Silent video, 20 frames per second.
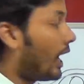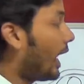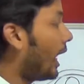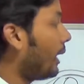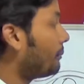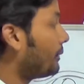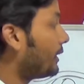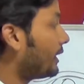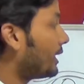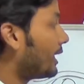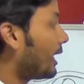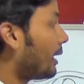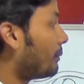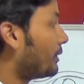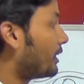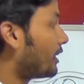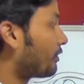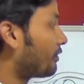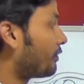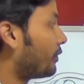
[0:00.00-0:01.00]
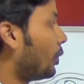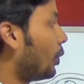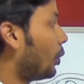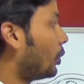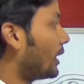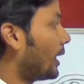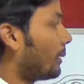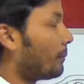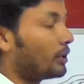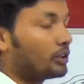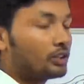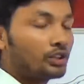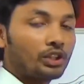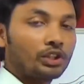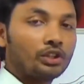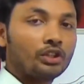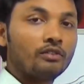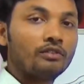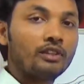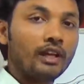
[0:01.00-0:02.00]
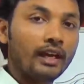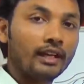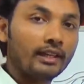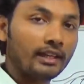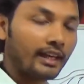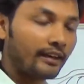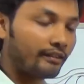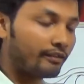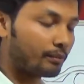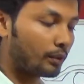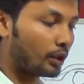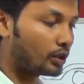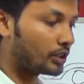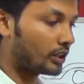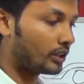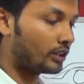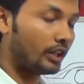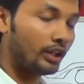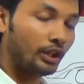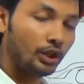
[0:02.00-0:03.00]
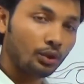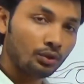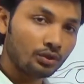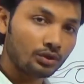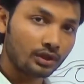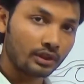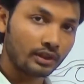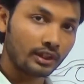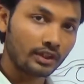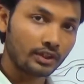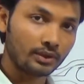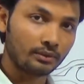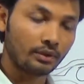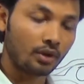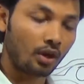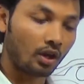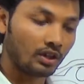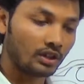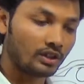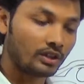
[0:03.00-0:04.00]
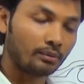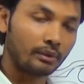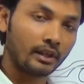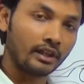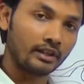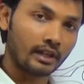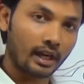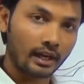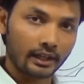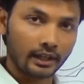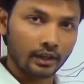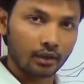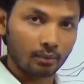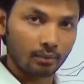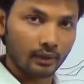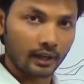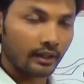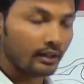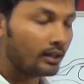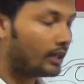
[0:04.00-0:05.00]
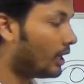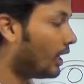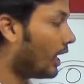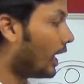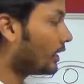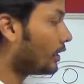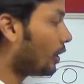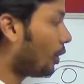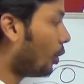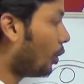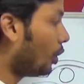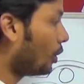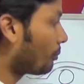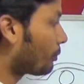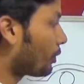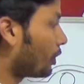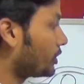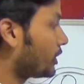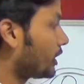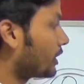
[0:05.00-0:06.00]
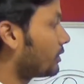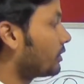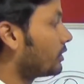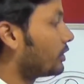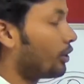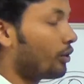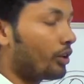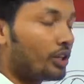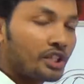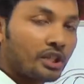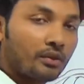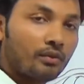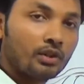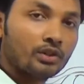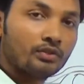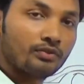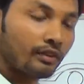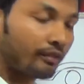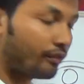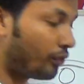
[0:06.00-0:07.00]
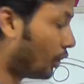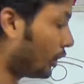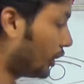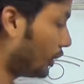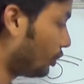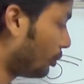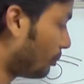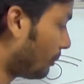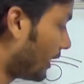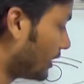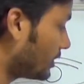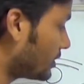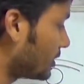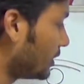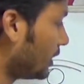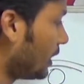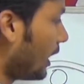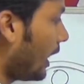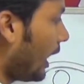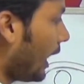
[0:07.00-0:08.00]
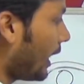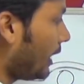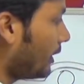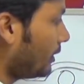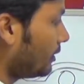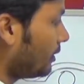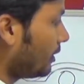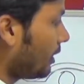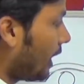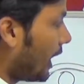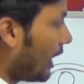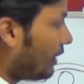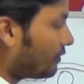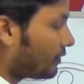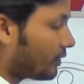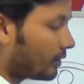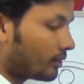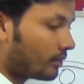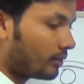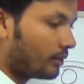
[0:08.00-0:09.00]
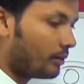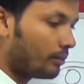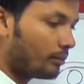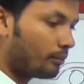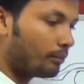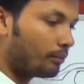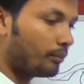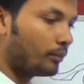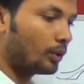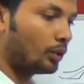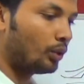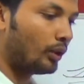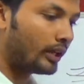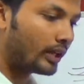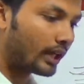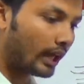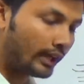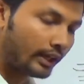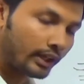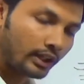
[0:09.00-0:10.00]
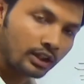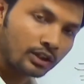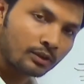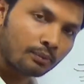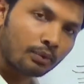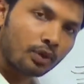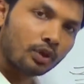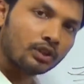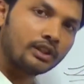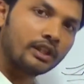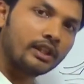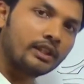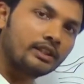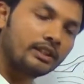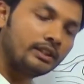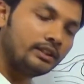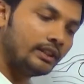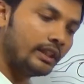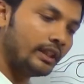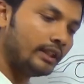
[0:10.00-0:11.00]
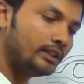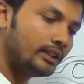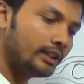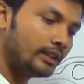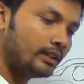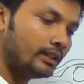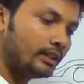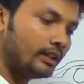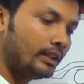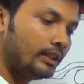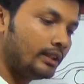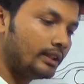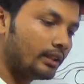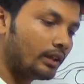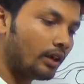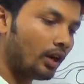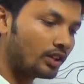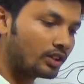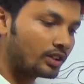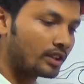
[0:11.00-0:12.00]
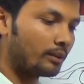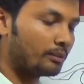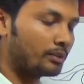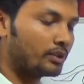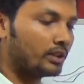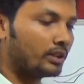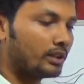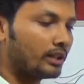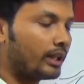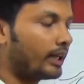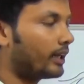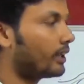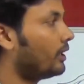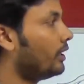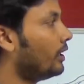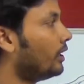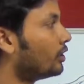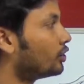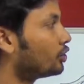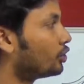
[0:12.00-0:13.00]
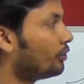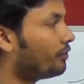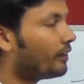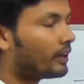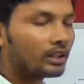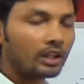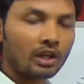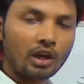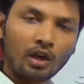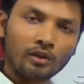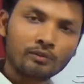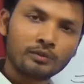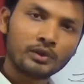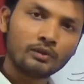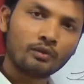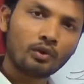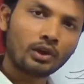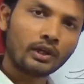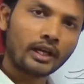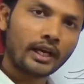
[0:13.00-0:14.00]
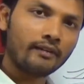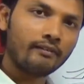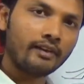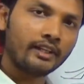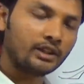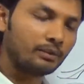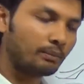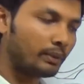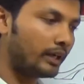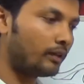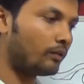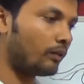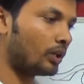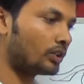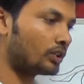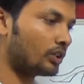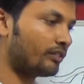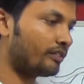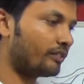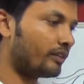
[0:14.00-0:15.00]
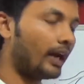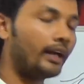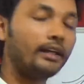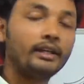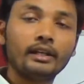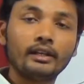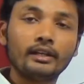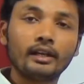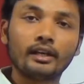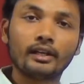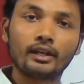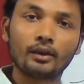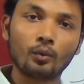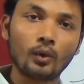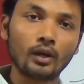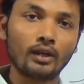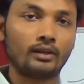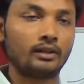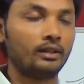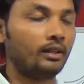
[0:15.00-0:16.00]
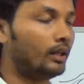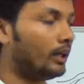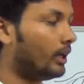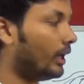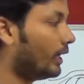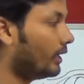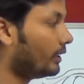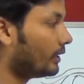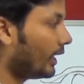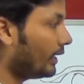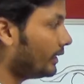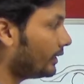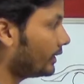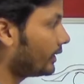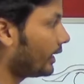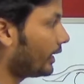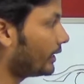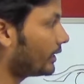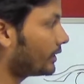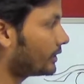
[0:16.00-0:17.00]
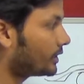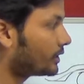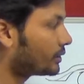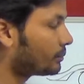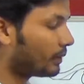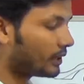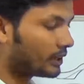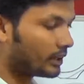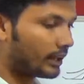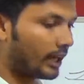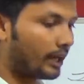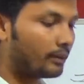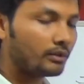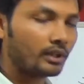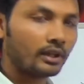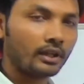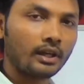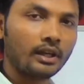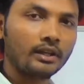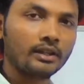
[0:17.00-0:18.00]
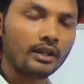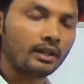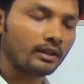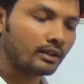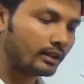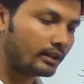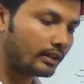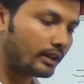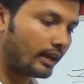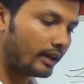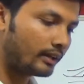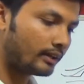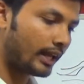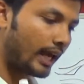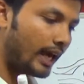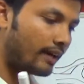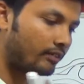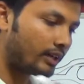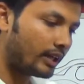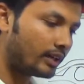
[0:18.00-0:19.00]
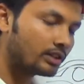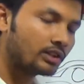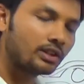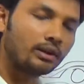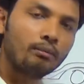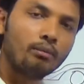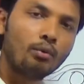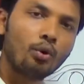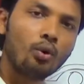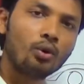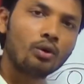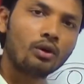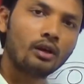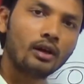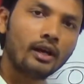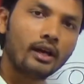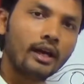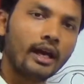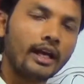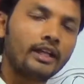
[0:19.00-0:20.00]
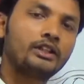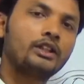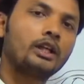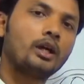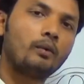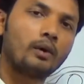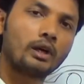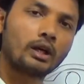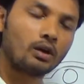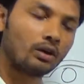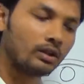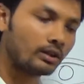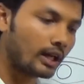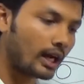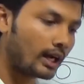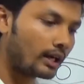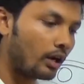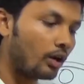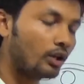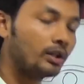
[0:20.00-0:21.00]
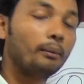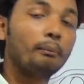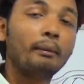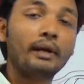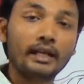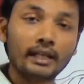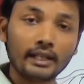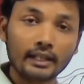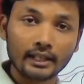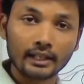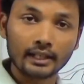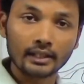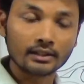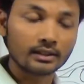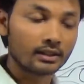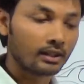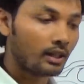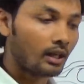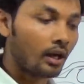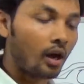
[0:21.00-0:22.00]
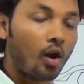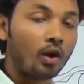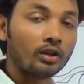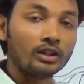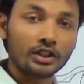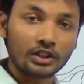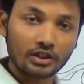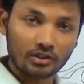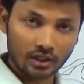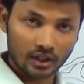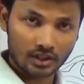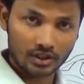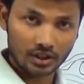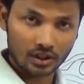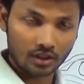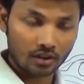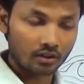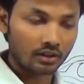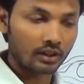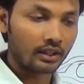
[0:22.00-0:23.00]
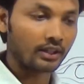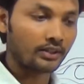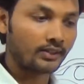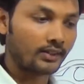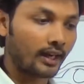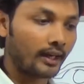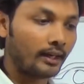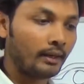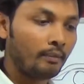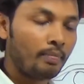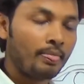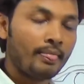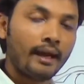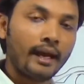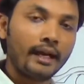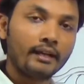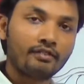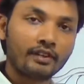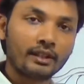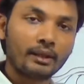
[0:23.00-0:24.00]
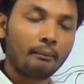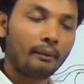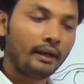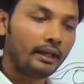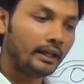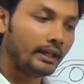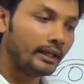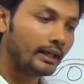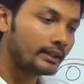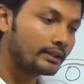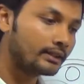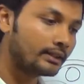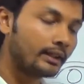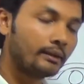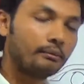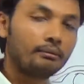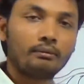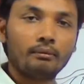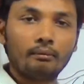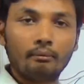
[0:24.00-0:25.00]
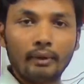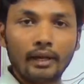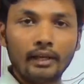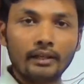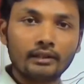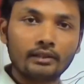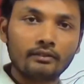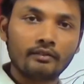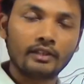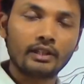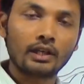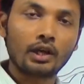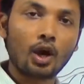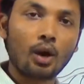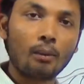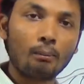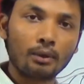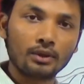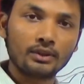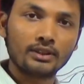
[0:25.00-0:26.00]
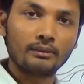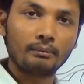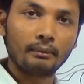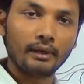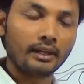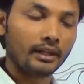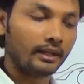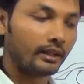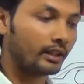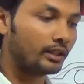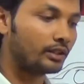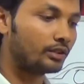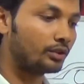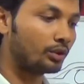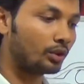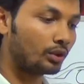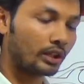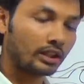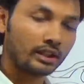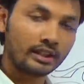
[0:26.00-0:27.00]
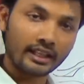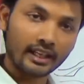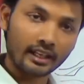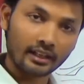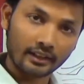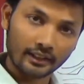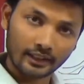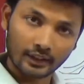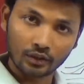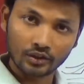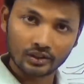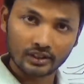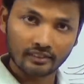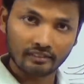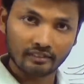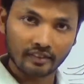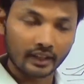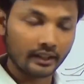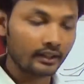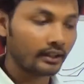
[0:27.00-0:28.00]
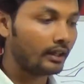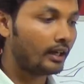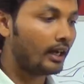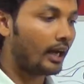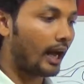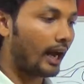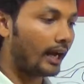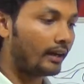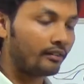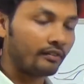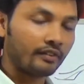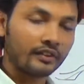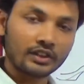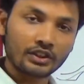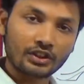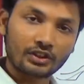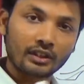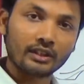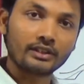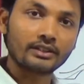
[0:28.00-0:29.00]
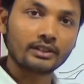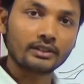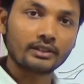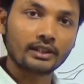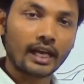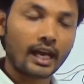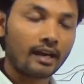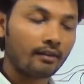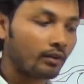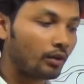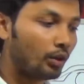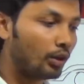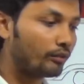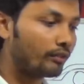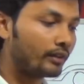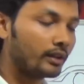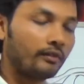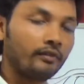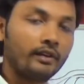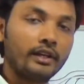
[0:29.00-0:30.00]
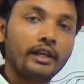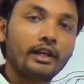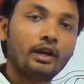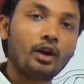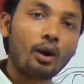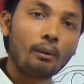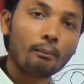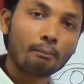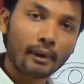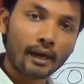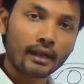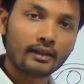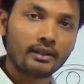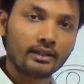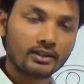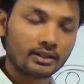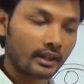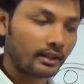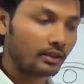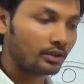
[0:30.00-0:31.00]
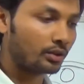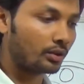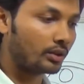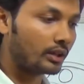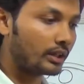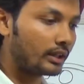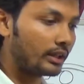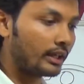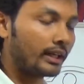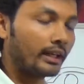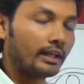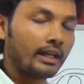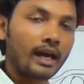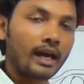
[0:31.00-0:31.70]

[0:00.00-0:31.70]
Hybrid Laminar Flow Demonstration of the Aircraft project. They used this concept in that aeroplane, and the whole project duration was for 42 months. And after doing continuous projects and changing the concepts, like so far the concept what I have explained was of 1991. In 1996, by the time they came, they have done some more extra work on that, on the materials, on the structure, on the design. And for the materials, they made it with the composite materials so that they can reduce the weight. And for the structures, they have gone for the very compact design so that they can